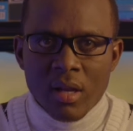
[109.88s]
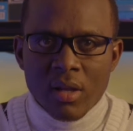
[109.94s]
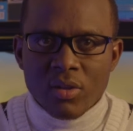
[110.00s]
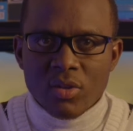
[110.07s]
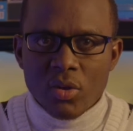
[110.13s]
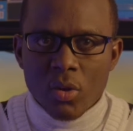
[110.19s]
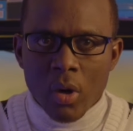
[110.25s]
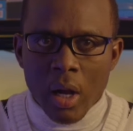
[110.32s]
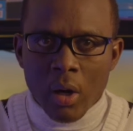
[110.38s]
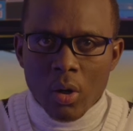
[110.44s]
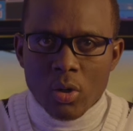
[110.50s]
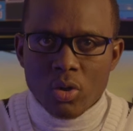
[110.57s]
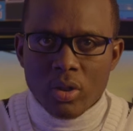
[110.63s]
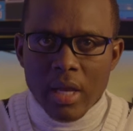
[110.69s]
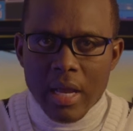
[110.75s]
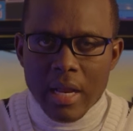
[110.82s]
So
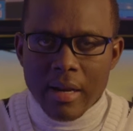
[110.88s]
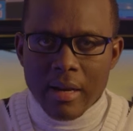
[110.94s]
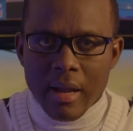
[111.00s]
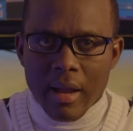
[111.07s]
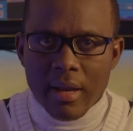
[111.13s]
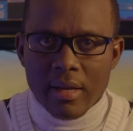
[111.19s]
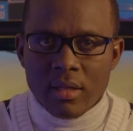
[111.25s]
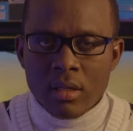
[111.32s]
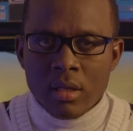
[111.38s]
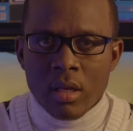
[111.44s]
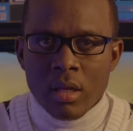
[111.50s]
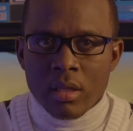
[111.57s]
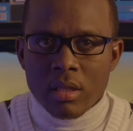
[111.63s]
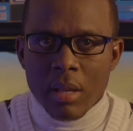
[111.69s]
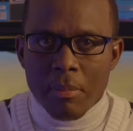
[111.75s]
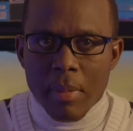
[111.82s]
according to the headline,
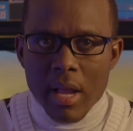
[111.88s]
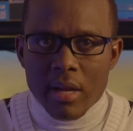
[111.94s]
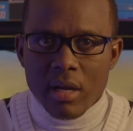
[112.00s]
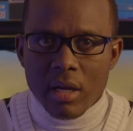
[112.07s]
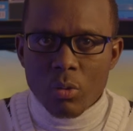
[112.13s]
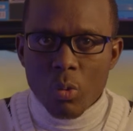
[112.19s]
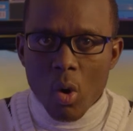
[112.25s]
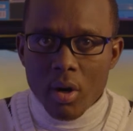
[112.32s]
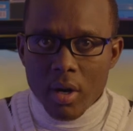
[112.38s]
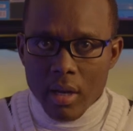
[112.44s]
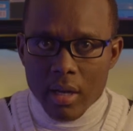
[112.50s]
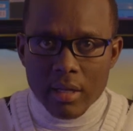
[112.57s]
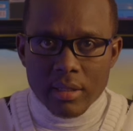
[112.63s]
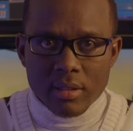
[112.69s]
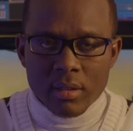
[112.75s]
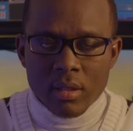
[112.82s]
the migrant
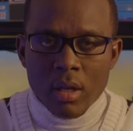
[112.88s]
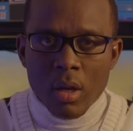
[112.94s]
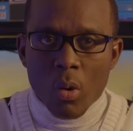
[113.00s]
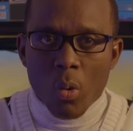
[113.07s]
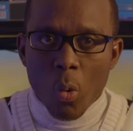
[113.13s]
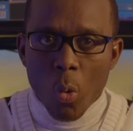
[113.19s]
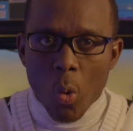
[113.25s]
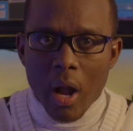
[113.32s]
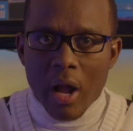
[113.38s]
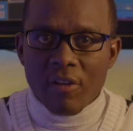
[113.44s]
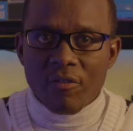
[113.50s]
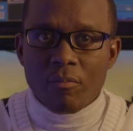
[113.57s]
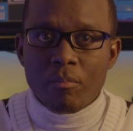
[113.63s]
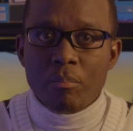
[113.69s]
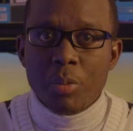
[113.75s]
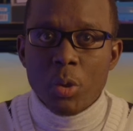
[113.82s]
workers who have
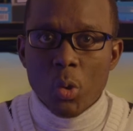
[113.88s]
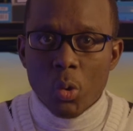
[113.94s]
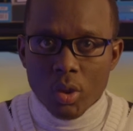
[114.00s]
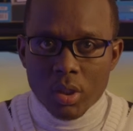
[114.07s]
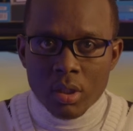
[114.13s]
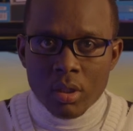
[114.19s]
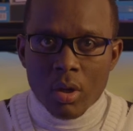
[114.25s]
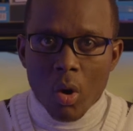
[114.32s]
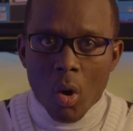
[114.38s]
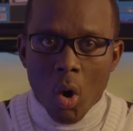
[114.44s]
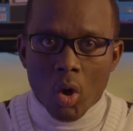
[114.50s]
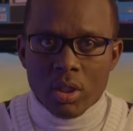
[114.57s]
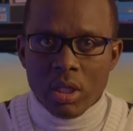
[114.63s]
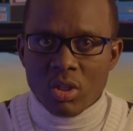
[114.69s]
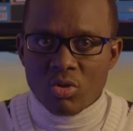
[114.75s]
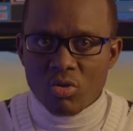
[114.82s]
built
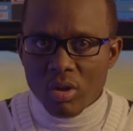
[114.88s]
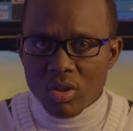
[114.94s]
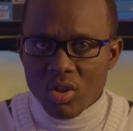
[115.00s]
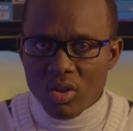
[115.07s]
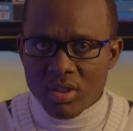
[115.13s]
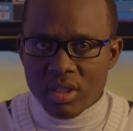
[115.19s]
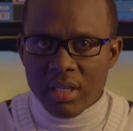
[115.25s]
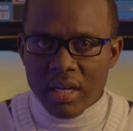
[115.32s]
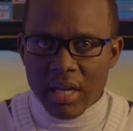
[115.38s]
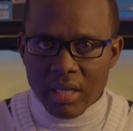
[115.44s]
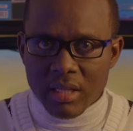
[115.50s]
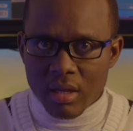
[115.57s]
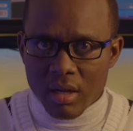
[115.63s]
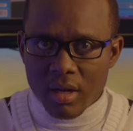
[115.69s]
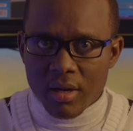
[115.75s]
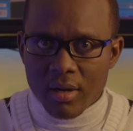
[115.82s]
all the structures in
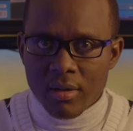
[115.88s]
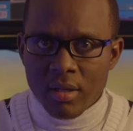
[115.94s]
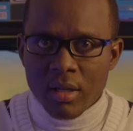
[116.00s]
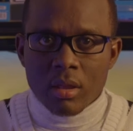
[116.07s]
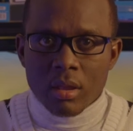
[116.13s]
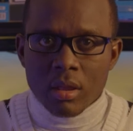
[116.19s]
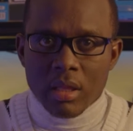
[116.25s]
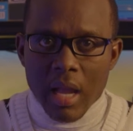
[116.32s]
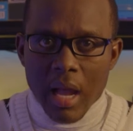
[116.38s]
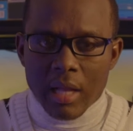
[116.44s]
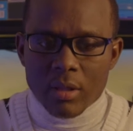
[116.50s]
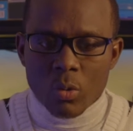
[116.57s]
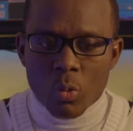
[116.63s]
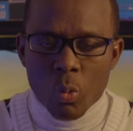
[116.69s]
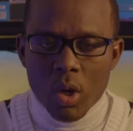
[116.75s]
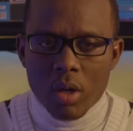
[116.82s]
Qatar
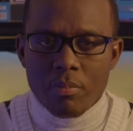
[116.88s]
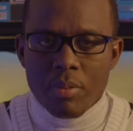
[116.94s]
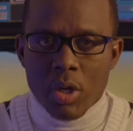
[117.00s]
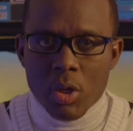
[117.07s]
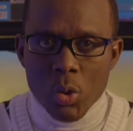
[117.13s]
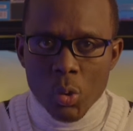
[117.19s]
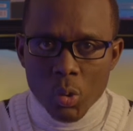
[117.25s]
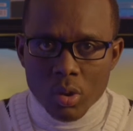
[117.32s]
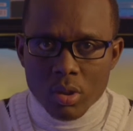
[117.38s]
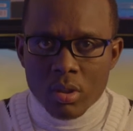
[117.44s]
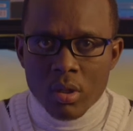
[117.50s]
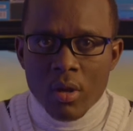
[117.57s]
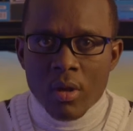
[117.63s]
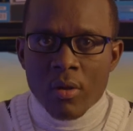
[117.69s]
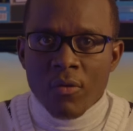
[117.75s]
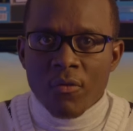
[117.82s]
that will be used
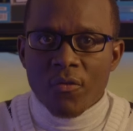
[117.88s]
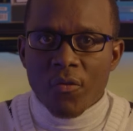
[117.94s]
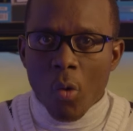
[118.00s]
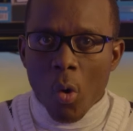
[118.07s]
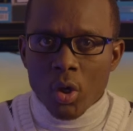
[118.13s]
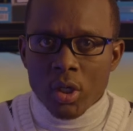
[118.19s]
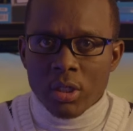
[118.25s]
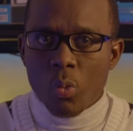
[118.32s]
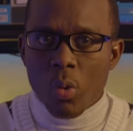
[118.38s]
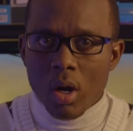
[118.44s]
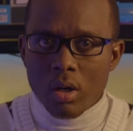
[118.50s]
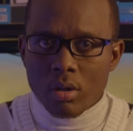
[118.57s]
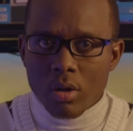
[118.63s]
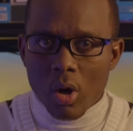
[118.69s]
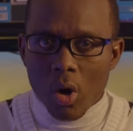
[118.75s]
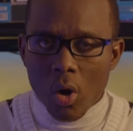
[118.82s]
for the
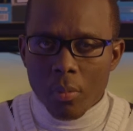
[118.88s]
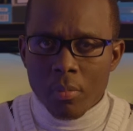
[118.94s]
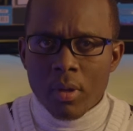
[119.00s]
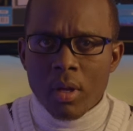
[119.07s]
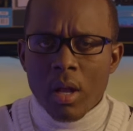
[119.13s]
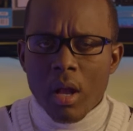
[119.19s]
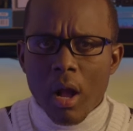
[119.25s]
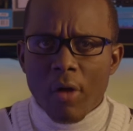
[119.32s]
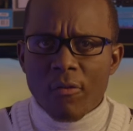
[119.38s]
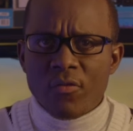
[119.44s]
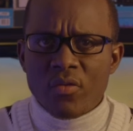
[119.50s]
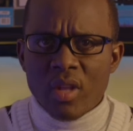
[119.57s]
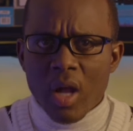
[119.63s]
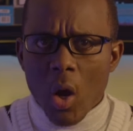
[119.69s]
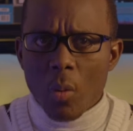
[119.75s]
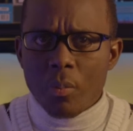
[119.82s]
World Cup have
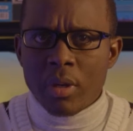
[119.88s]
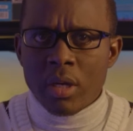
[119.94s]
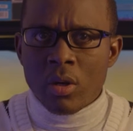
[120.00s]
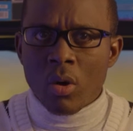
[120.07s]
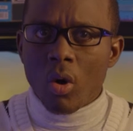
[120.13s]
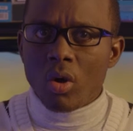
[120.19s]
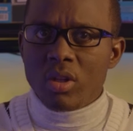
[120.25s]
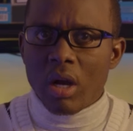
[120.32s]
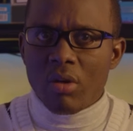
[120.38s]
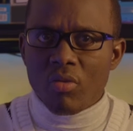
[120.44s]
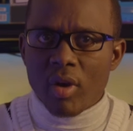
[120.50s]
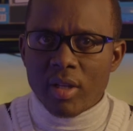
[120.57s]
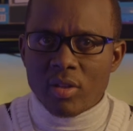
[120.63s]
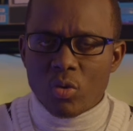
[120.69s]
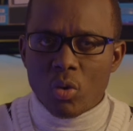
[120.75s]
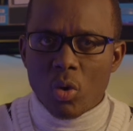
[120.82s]
now been
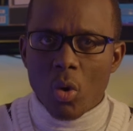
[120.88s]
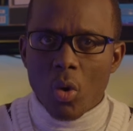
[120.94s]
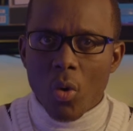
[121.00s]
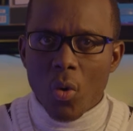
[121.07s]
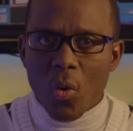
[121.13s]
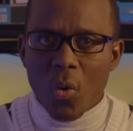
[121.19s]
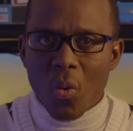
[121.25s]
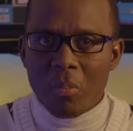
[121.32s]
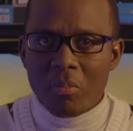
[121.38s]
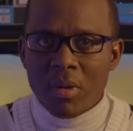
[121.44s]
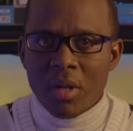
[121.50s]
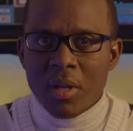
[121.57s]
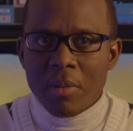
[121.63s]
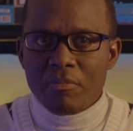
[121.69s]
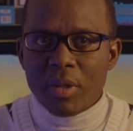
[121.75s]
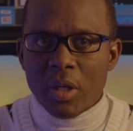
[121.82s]
ordered to go home
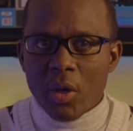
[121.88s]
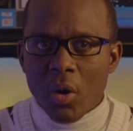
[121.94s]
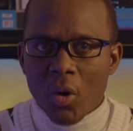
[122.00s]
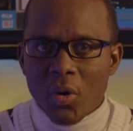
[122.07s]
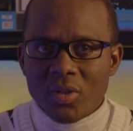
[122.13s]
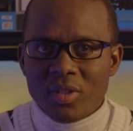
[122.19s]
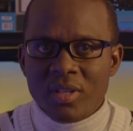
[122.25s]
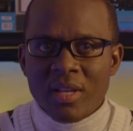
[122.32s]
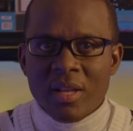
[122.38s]
because